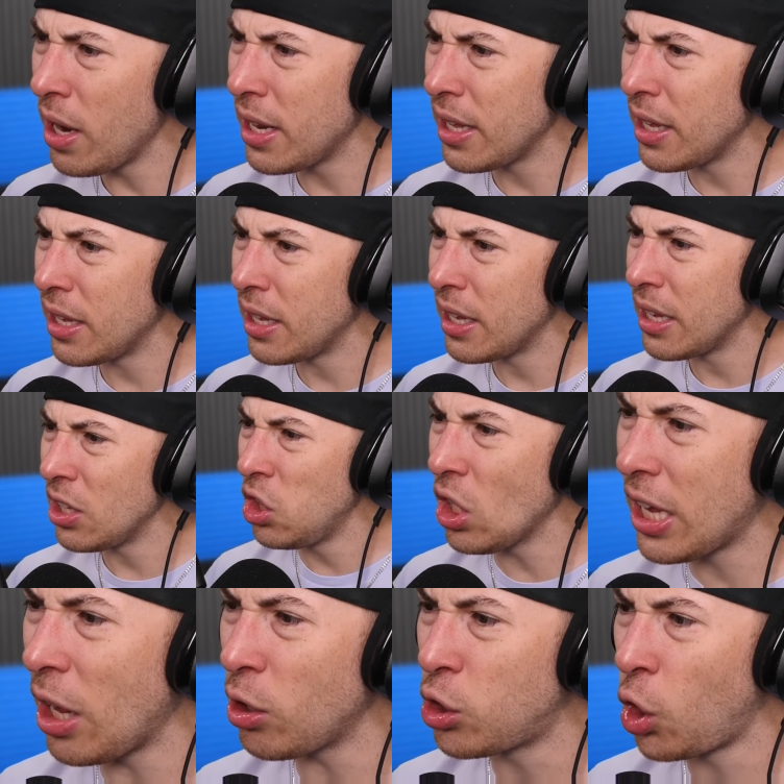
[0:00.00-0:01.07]
What?
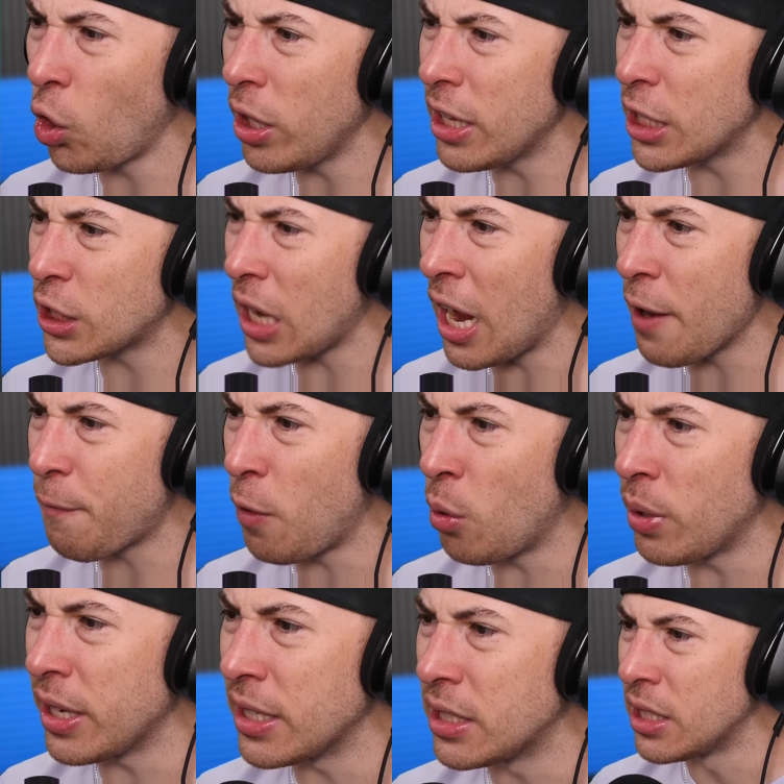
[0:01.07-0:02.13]
Look how dirty this
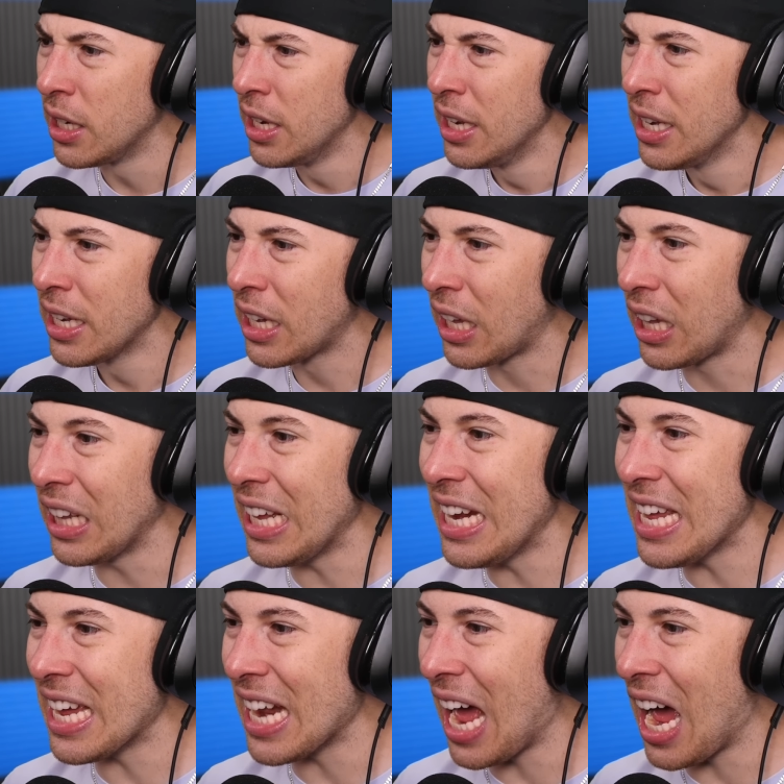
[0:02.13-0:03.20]
iPhone is.
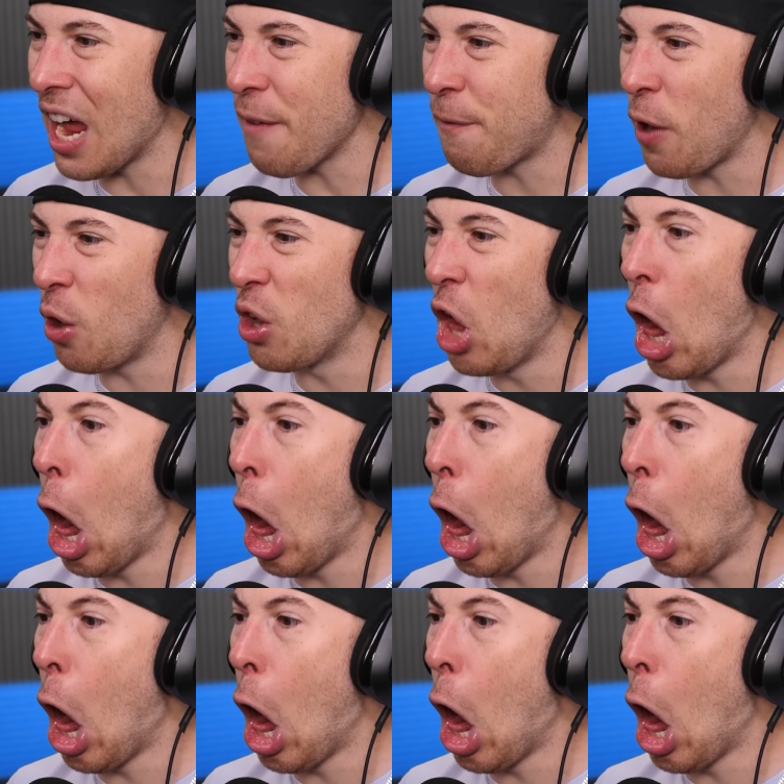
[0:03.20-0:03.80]
Cleaning an iPhone.